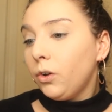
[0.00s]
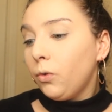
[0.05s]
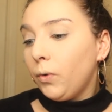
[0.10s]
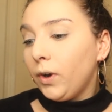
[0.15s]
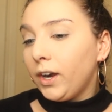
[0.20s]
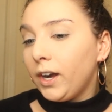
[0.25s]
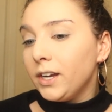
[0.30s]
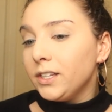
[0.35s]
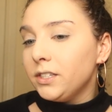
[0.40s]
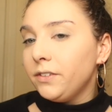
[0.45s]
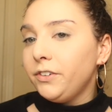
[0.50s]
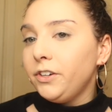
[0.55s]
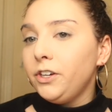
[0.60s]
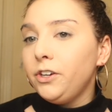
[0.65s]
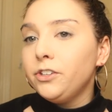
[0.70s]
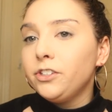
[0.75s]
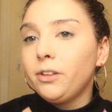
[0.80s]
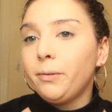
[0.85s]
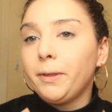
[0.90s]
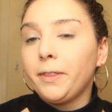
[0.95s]
whereas if you
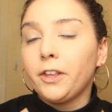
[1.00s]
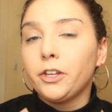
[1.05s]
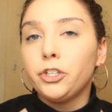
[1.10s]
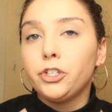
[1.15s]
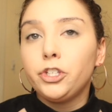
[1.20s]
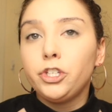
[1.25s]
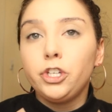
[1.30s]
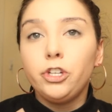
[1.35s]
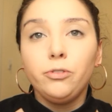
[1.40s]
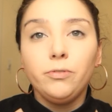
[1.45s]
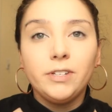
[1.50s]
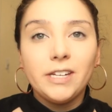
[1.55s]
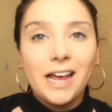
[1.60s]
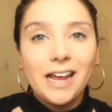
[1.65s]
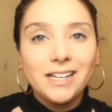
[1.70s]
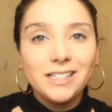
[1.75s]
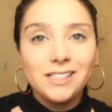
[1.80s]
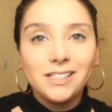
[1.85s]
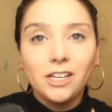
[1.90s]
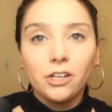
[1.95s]
use something that's too
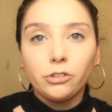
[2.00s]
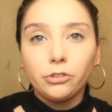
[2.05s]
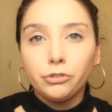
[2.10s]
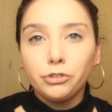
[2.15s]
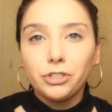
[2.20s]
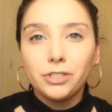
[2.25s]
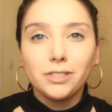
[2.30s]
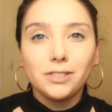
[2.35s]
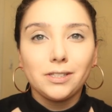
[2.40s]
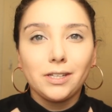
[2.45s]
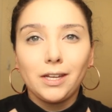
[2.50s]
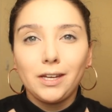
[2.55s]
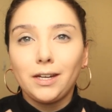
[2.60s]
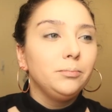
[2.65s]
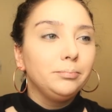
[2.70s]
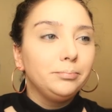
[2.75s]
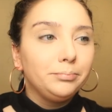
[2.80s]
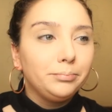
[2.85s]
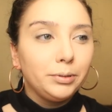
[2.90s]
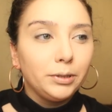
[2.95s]
dense, it'll just like
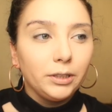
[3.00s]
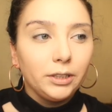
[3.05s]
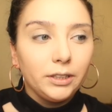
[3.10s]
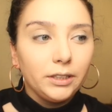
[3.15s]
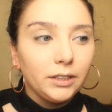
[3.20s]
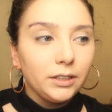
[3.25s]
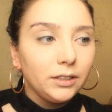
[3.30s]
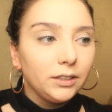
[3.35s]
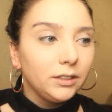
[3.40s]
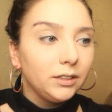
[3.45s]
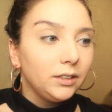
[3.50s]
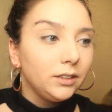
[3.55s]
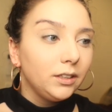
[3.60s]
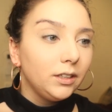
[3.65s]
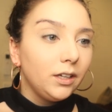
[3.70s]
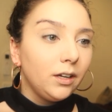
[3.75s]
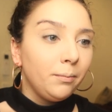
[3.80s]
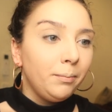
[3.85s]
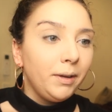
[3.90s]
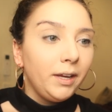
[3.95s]
put
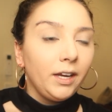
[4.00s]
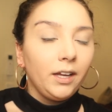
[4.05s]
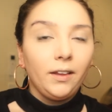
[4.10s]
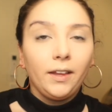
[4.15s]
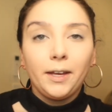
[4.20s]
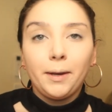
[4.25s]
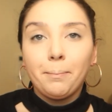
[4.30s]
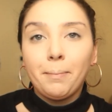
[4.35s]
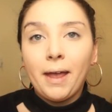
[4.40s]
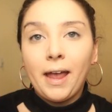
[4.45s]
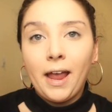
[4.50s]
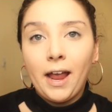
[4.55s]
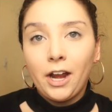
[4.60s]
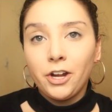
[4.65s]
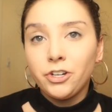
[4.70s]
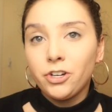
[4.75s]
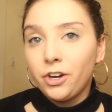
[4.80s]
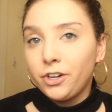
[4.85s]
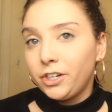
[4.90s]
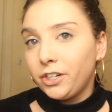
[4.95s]
a big like
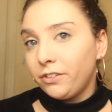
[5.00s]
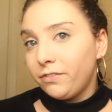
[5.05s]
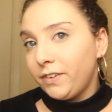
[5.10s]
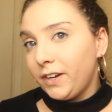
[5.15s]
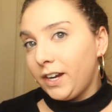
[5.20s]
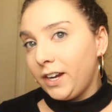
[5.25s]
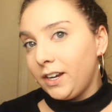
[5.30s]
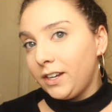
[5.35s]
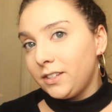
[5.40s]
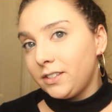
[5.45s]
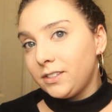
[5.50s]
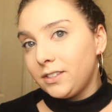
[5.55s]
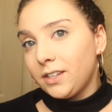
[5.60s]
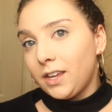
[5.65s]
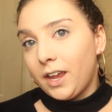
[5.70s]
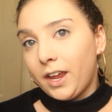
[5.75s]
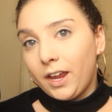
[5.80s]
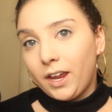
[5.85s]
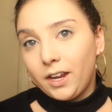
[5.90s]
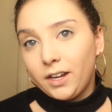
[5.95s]
patch on your face,
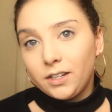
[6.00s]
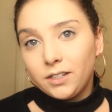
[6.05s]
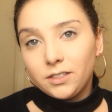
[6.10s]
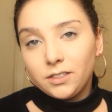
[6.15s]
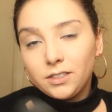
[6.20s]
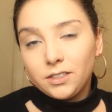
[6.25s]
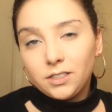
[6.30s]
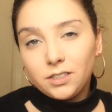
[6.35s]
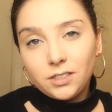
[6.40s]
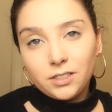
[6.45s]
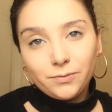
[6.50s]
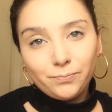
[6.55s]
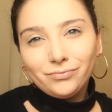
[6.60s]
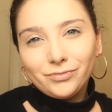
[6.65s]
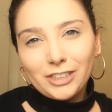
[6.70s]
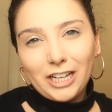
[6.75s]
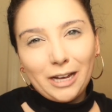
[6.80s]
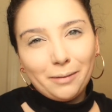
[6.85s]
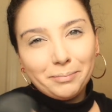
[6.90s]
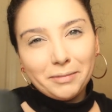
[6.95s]
and
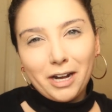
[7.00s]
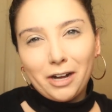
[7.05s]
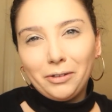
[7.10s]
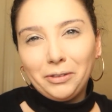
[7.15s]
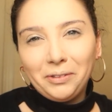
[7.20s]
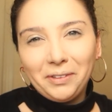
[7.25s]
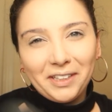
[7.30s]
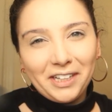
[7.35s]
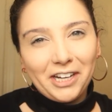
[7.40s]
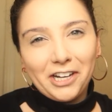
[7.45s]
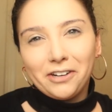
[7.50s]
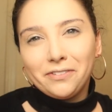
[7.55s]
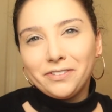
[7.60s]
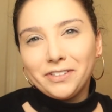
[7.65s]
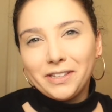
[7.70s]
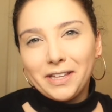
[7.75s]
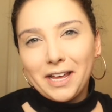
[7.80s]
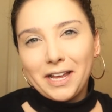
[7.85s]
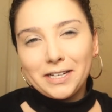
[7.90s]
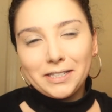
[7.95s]
I'm not really here
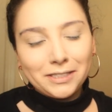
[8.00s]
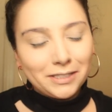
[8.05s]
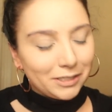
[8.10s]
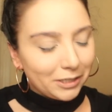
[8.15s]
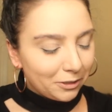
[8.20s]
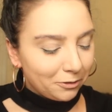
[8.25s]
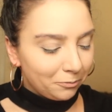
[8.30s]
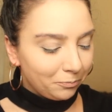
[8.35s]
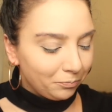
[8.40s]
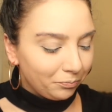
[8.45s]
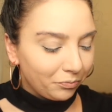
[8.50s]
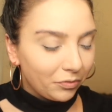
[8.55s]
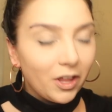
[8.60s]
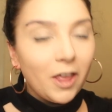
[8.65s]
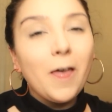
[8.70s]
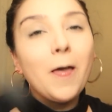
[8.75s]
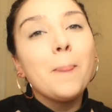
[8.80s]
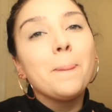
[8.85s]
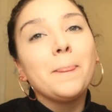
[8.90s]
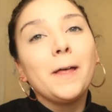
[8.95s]
for that. So
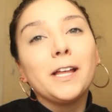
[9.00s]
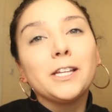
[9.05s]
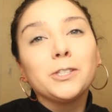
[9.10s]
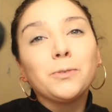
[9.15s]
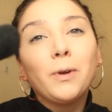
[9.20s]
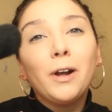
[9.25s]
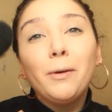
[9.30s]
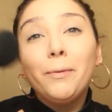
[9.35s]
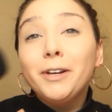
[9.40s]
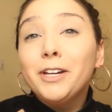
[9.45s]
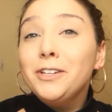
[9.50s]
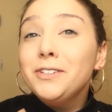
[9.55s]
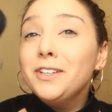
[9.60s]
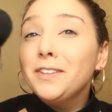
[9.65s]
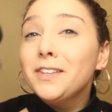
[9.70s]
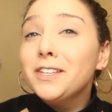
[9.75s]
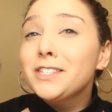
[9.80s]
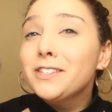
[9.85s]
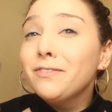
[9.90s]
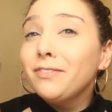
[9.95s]
that's why we're
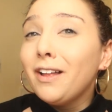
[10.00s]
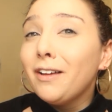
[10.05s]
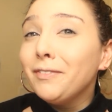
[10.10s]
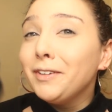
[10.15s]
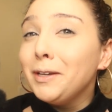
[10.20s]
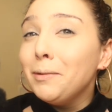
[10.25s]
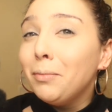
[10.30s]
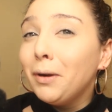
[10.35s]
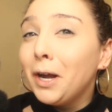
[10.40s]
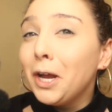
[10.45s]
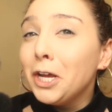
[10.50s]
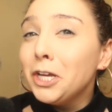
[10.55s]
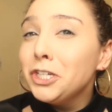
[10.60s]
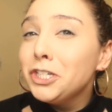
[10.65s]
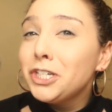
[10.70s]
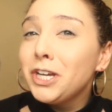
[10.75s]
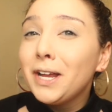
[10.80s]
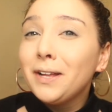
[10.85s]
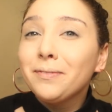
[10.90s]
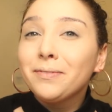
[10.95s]
using this fluffy
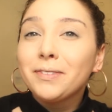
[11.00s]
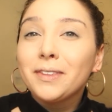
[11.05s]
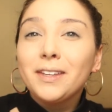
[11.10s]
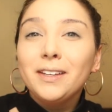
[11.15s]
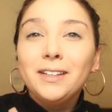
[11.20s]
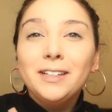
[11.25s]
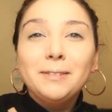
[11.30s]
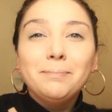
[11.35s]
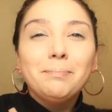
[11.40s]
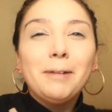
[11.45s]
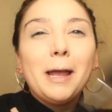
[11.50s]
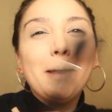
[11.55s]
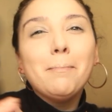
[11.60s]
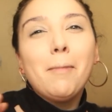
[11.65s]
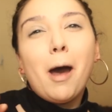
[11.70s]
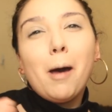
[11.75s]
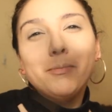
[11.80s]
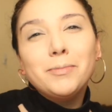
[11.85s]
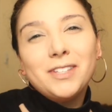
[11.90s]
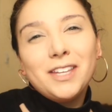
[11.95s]
brush. My
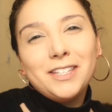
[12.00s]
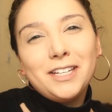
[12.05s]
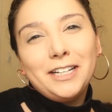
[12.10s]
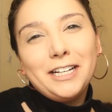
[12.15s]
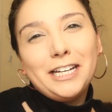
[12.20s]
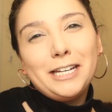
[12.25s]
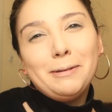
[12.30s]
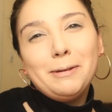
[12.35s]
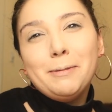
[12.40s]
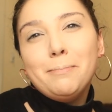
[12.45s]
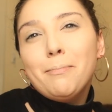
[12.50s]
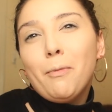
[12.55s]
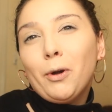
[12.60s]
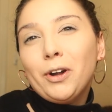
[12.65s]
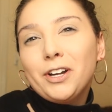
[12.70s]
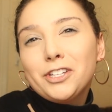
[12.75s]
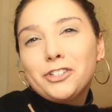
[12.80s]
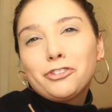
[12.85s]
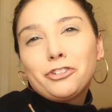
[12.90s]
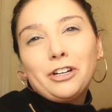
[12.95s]
mom says I need to be
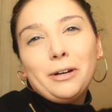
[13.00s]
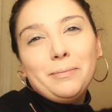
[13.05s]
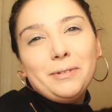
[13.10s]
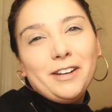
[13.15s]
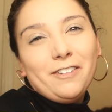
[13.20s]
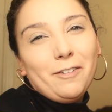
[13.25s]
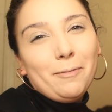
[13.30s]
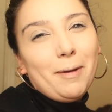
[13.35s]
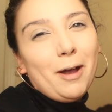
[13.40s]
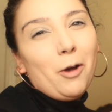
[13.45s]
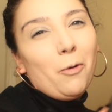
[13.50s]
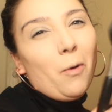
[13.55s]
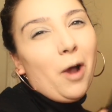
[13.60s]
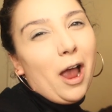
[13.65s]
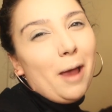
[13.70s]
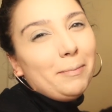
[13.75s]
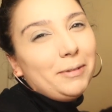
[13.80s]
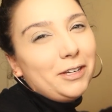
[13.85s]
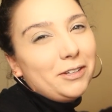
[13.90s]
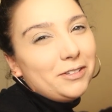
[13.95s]
more descriptive about
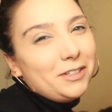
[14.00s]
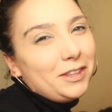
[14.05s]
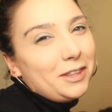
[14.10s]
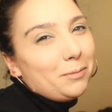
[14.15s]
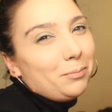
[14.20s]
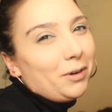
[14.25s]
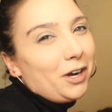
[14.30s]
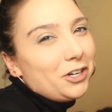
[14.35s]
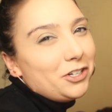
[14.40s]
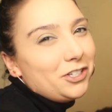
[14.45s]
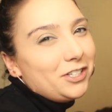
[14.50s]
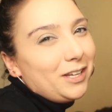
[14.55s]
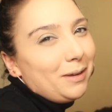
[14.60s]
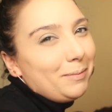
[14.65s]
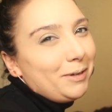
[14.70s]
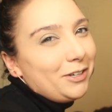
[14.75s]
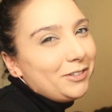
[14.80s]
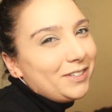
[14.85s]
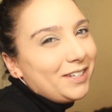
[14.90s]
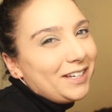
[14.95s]
why I'm using the brushes
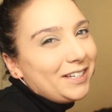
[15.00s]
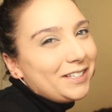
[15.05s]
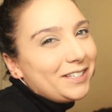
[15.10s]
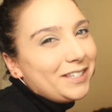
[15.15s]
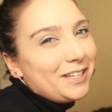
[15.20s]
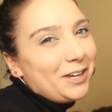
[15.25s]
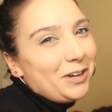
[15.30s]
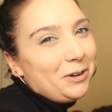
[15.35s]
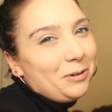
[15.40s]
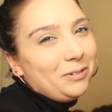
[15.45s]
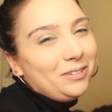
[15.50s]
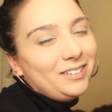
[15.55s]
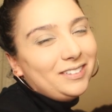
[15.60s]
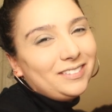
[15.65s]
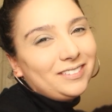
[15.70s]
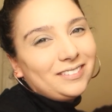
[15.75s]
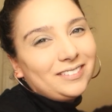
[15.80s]
I'm using, so